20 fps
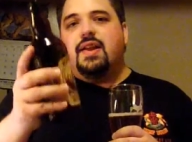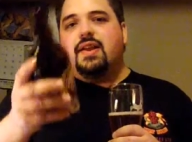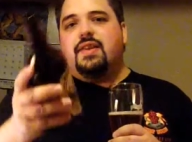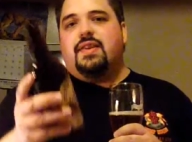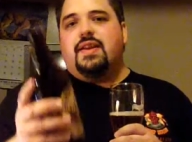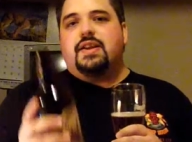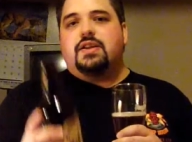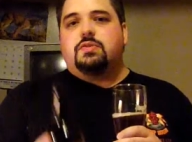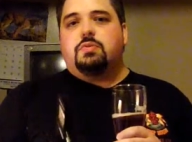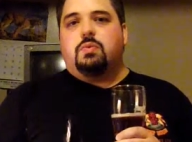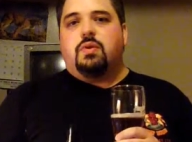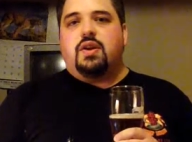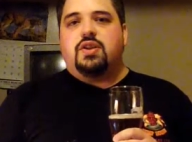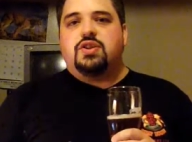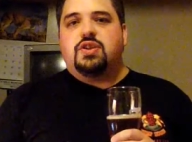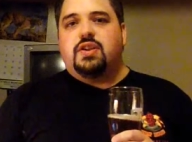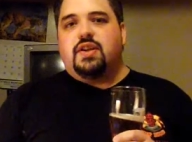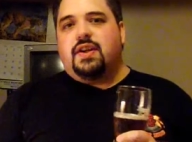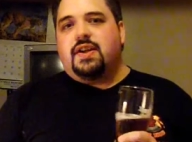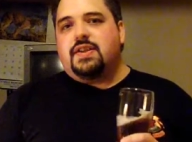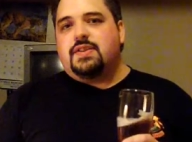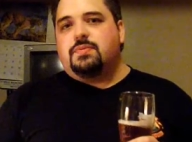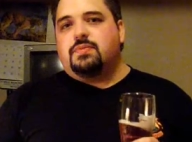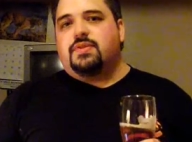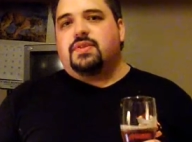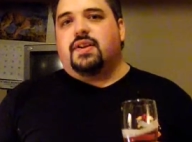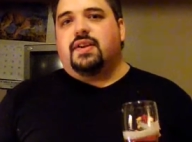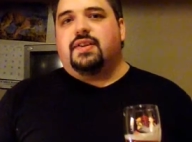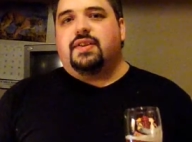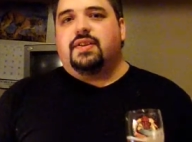Thanks for watching, guys. We'll
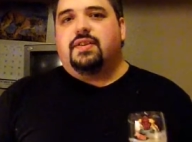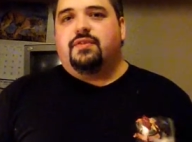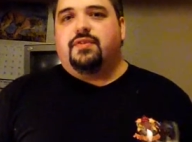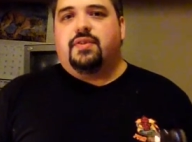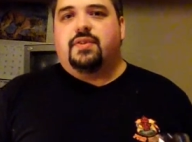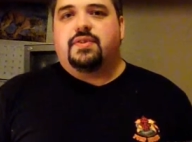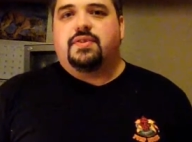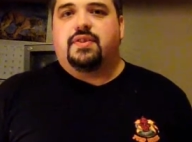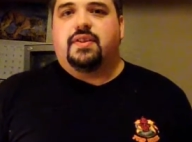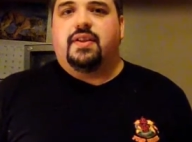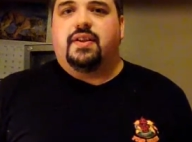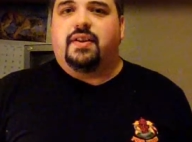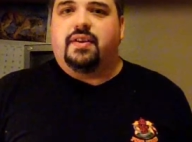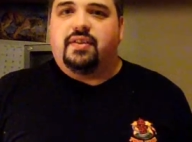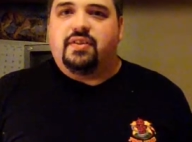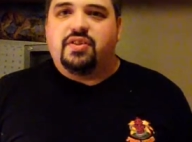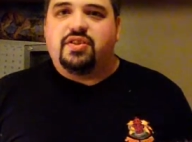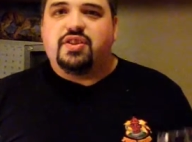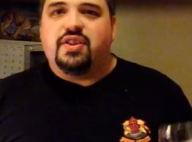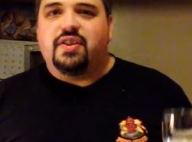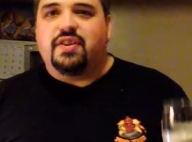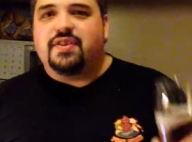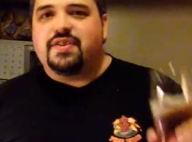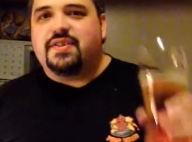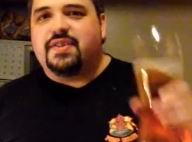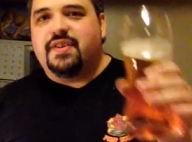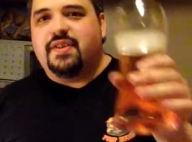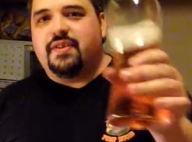talk to you folks later. Cheers.